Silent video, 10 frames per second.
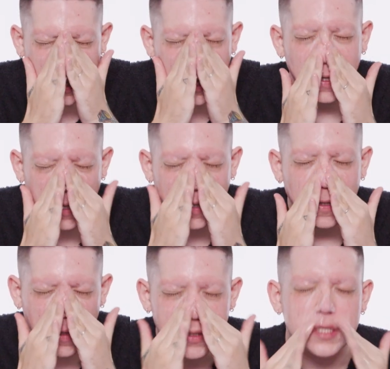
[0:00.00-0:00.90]

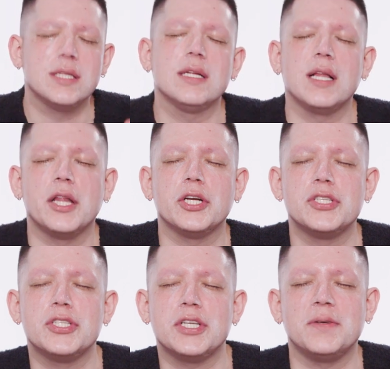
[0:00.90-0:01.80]
Oh, that
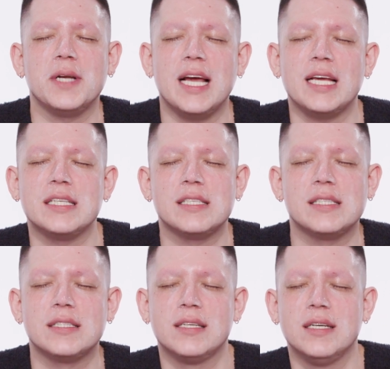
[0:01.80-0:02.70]
leather's so nice.